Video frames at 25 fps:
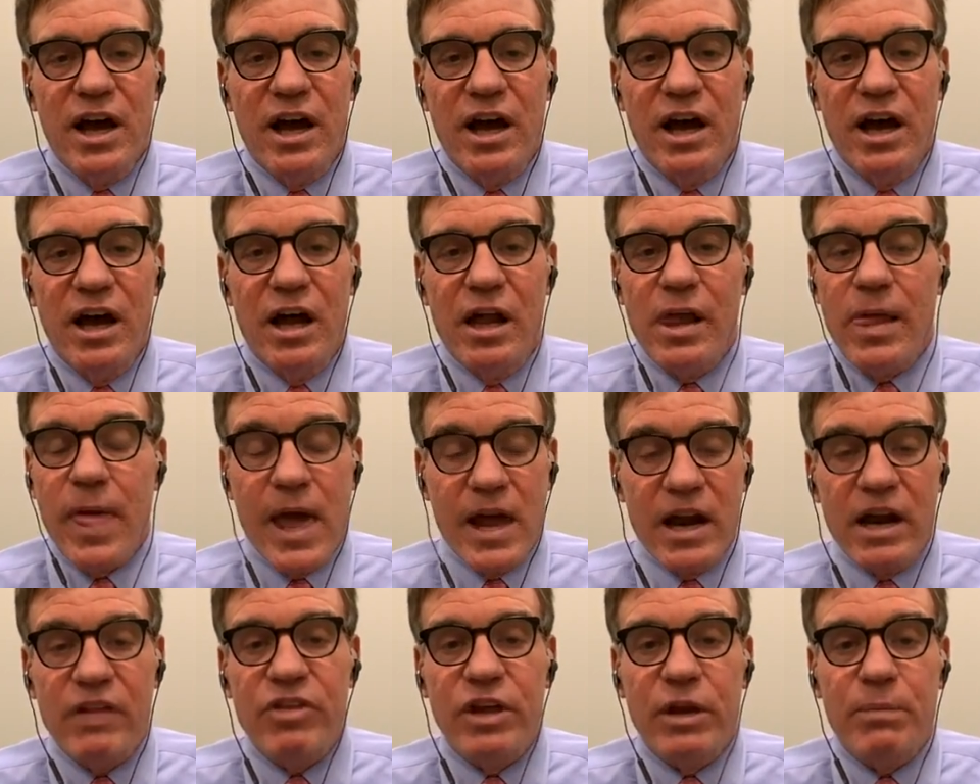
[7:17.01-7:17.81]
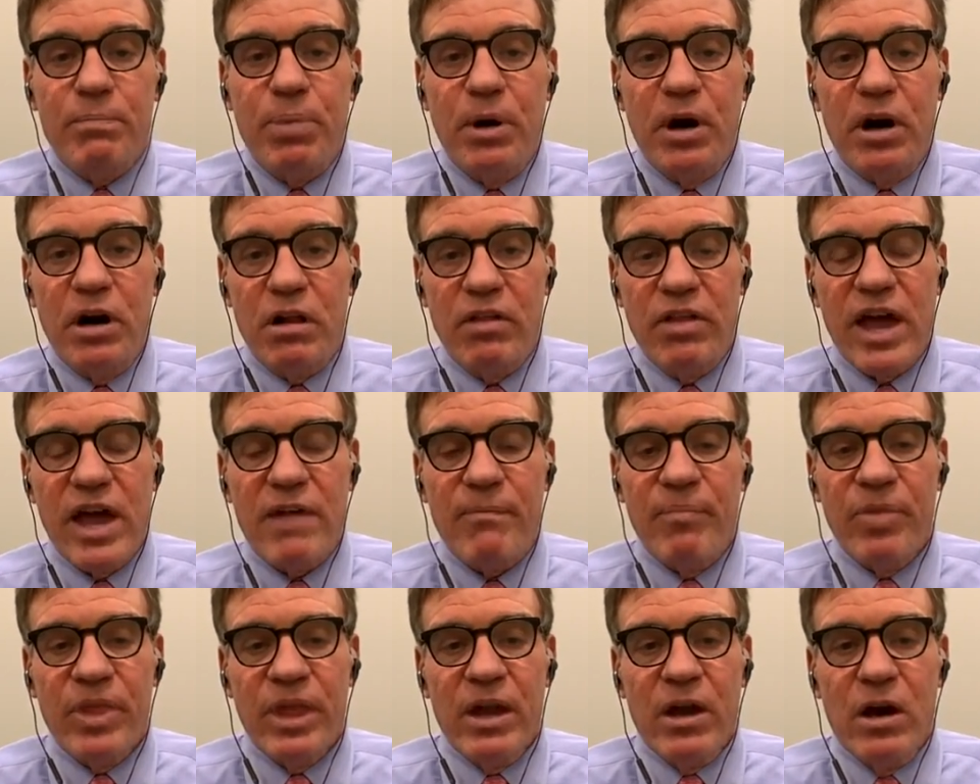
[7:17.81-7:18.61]
And I think part of
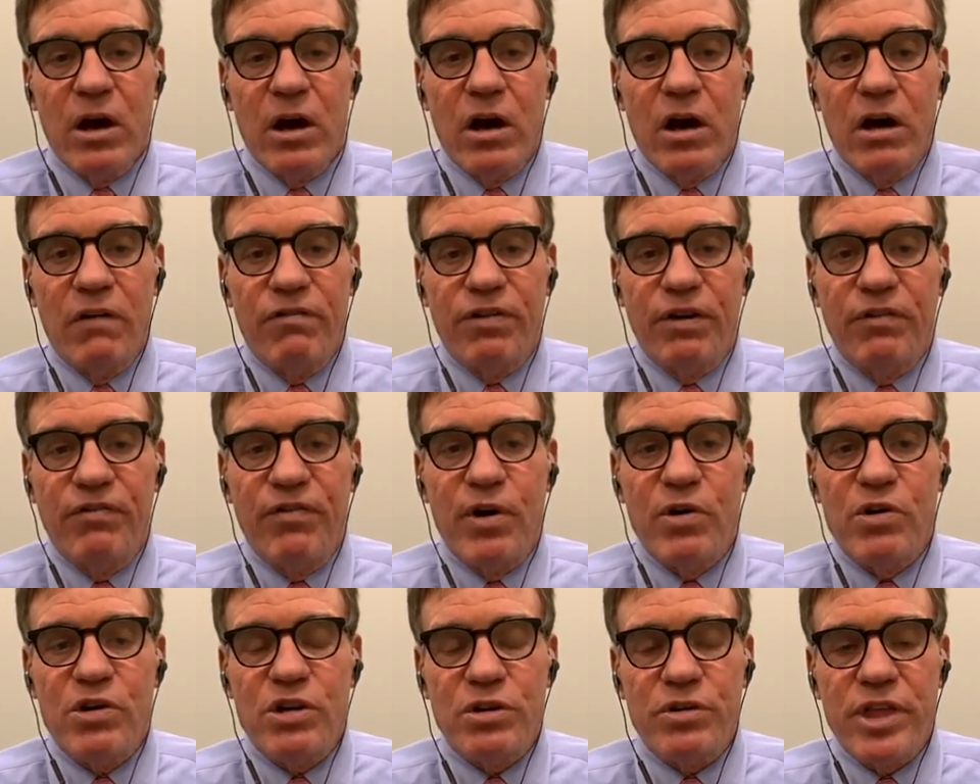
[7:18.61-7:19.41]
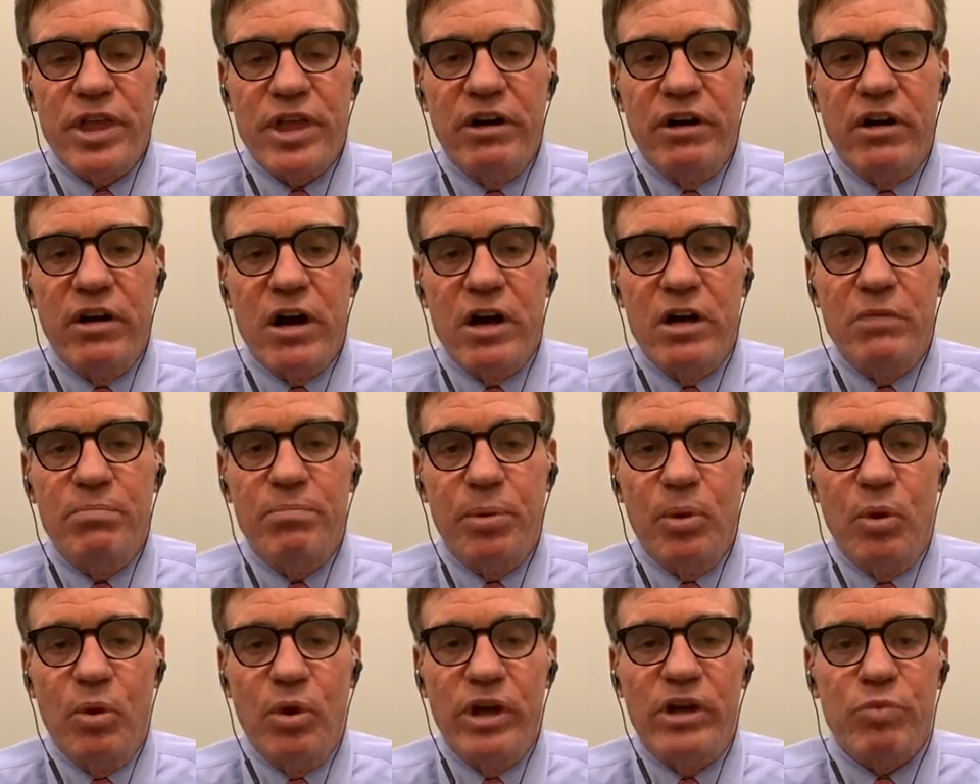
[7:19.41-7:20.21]
that are for folks that are
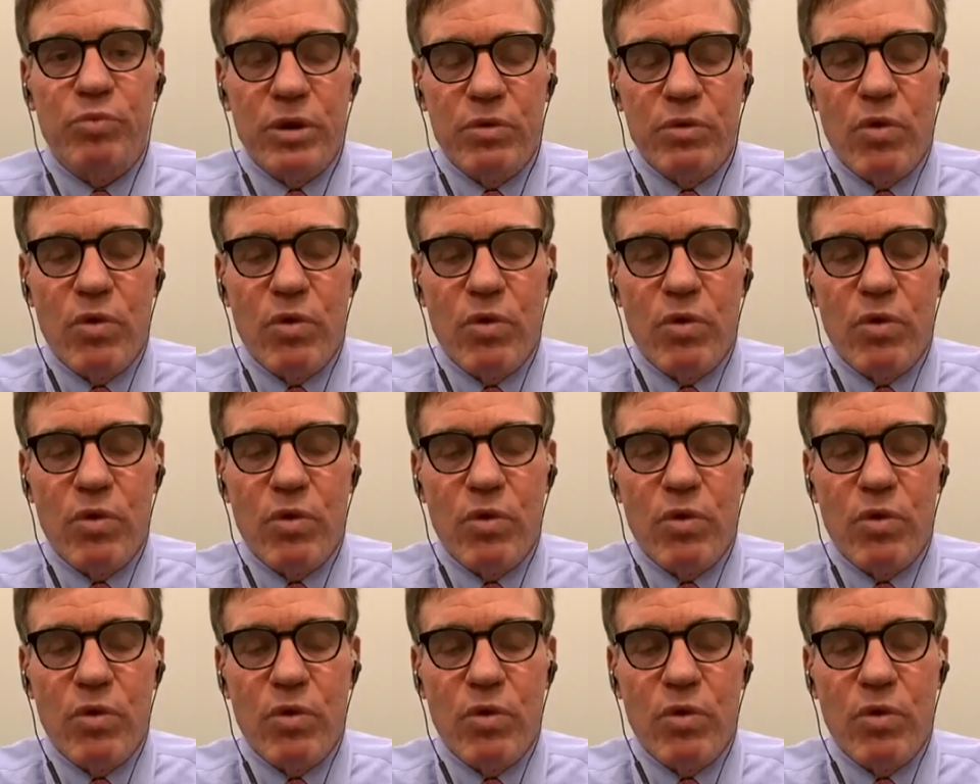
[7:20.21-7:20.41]
unemployed.